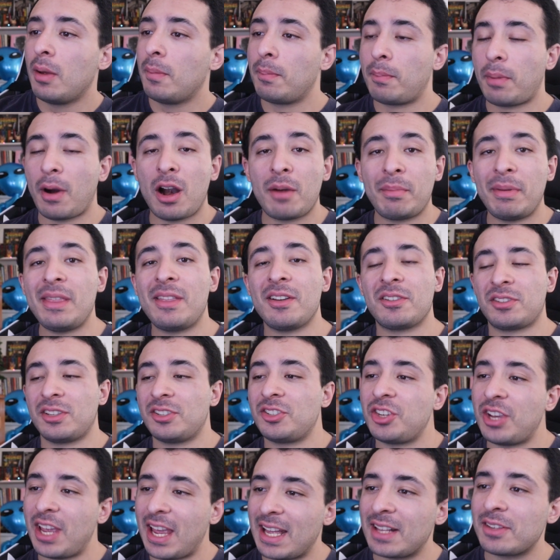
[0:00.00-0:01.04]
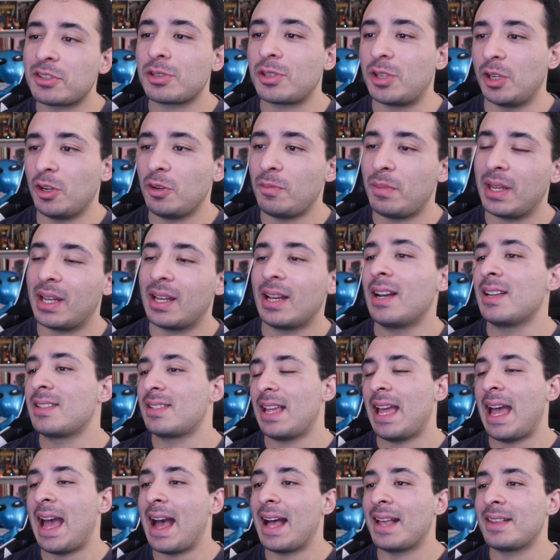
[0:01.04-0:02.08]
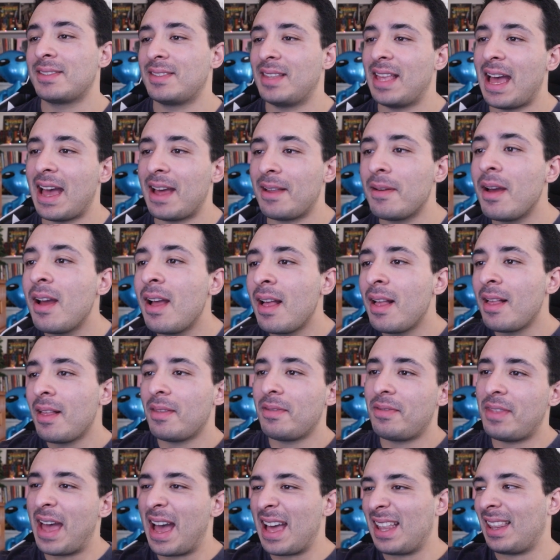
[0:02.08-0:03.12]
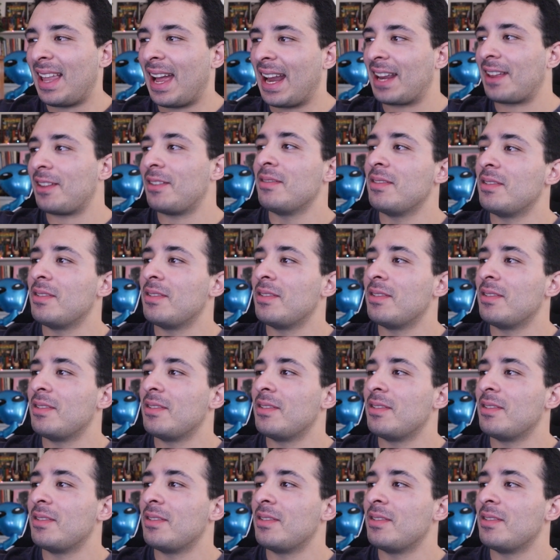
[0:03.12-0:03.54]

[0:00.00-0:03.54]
Barbie, there's a chance too because it has that that like